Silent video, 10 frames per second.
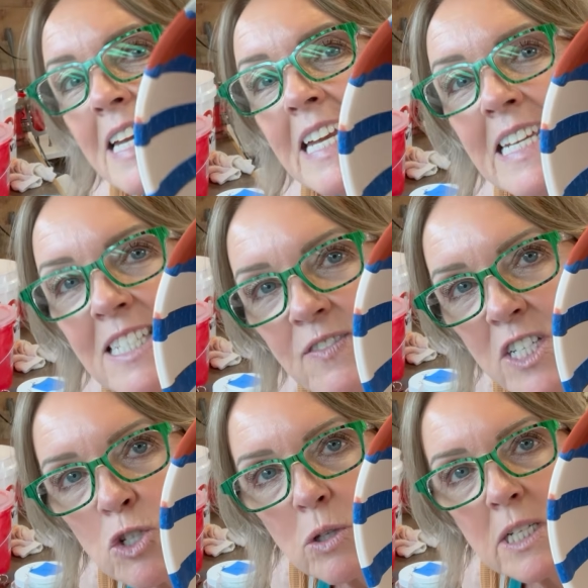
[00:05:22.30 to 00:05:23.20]

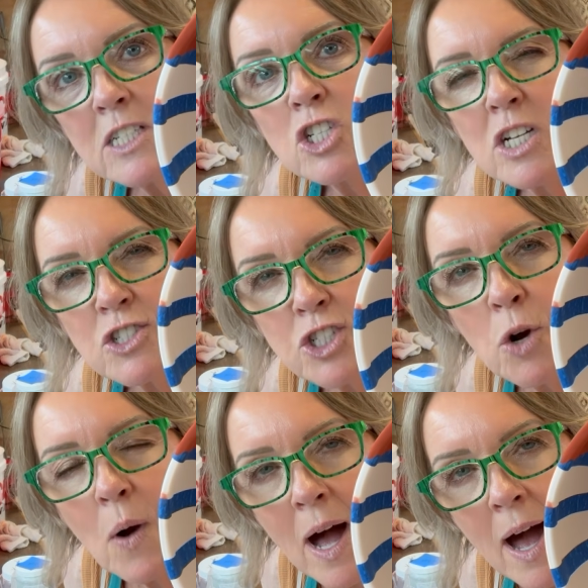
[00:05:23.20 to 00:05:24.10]
individually, just
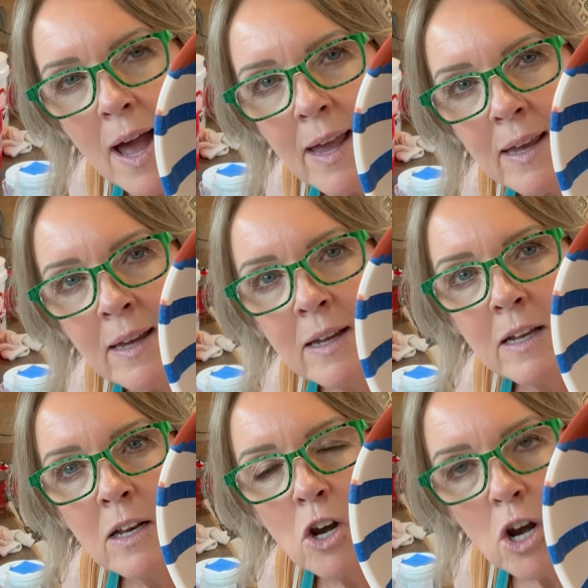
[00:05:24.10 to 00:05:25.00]
so I
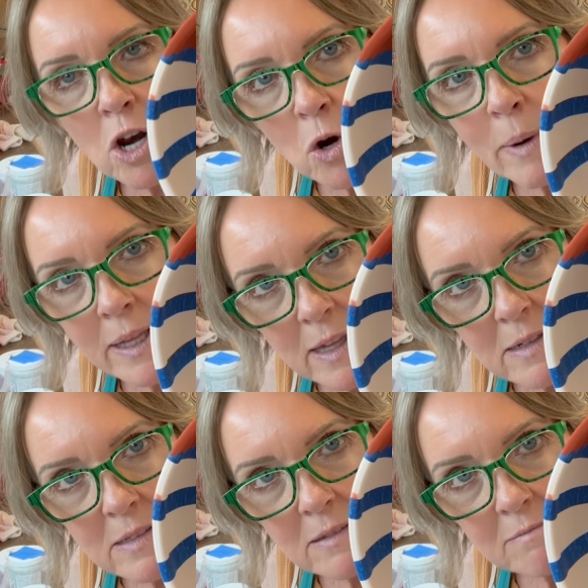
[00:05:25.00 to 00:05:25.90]
know my
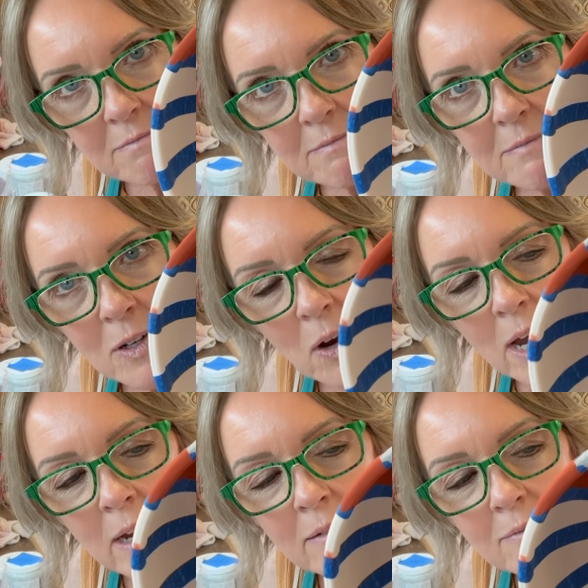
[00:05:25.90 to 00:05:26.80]
glaze.
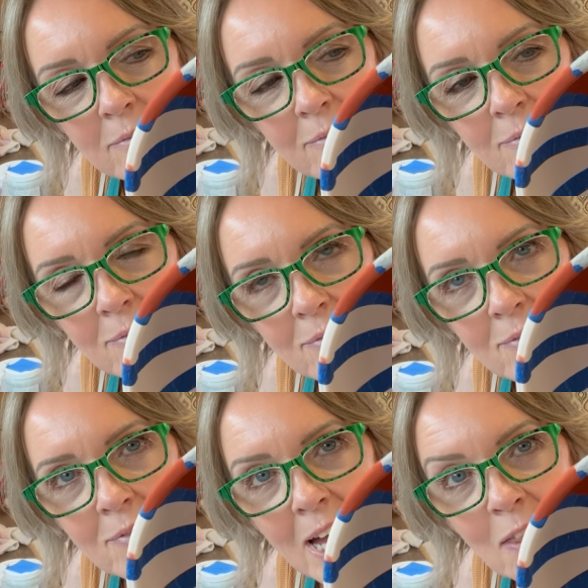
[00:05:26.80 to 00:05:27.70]
Okay?
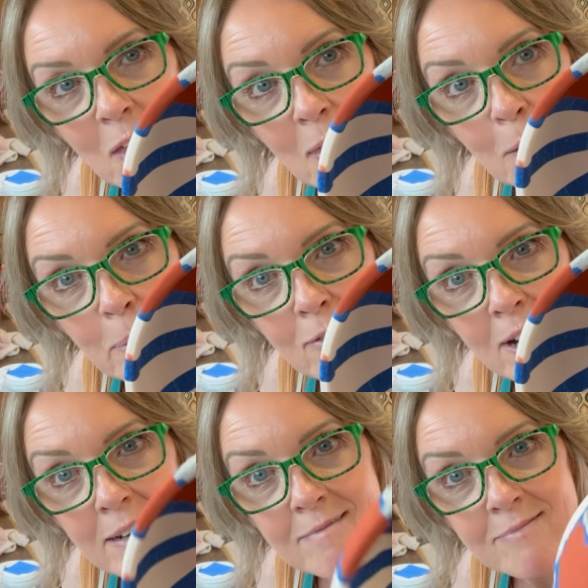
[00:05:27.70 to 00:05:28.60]
I thought that would be
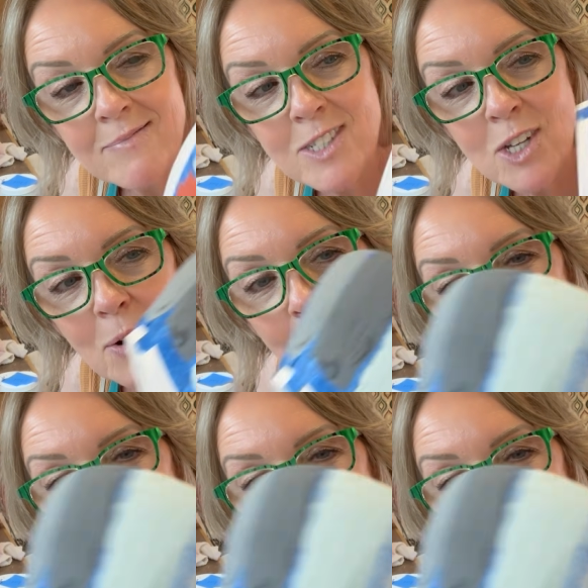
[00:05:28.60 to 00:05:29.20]
fun. So